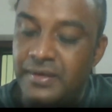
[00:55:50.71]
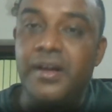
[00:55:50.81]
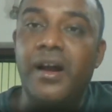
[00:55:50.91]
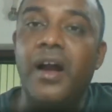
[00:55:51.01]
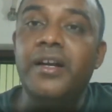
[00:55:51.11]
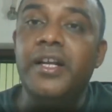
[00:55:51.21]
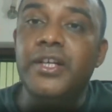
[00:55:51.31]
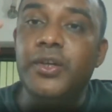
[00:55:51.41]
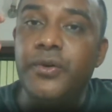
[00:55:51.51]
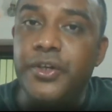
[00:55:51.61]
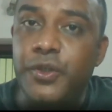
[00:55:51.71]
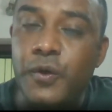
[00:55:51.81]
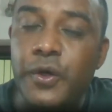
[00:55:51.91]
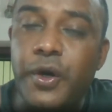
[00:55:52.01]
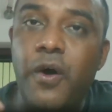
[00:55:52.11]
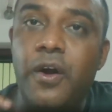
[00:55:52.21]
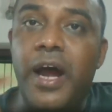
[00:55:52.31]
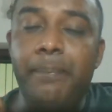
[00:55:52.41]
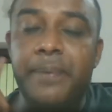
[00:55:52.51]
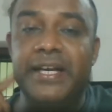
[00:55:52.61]
continued to grow
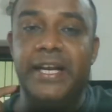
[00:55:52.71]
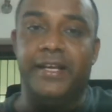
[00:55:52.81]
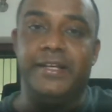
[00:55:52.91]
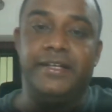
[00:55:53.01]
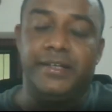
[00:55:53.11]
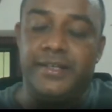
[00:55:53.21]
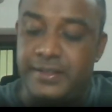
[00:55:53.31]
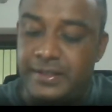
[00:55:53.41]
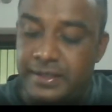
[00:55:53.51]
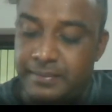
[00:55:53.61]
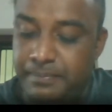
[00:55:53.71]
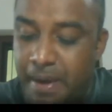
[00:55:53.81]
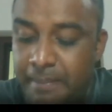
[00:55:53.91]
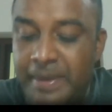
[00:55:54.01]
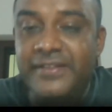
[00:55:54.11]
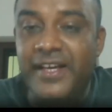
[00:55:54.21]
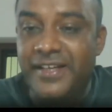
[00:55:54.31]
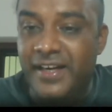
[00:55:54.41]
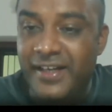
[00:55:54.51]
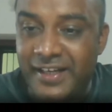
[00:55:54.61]
rapidly. Public
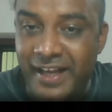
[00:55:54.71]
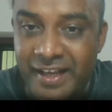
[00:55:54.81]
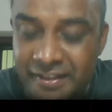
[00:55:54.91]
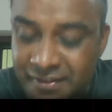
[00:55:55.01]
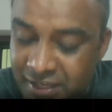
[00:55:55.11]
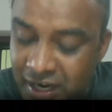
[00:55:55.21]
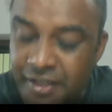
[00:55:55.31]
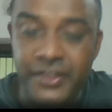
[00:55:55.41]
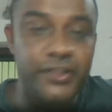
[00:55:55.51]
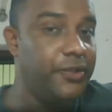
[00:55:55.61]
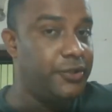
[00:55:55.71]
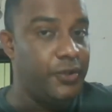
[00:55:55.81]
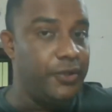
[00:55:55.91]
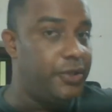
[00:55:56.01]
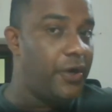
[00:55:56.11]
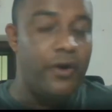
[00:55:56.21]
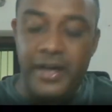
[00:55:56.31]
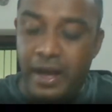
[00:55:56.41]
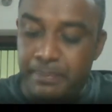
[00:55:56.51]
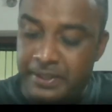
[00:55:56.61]
sector undertakings continued to grow
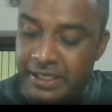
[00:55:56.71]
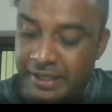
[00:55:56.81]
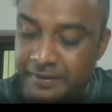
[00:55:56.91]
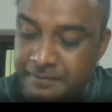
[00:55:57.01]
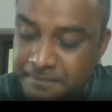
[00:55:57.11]
rapidly.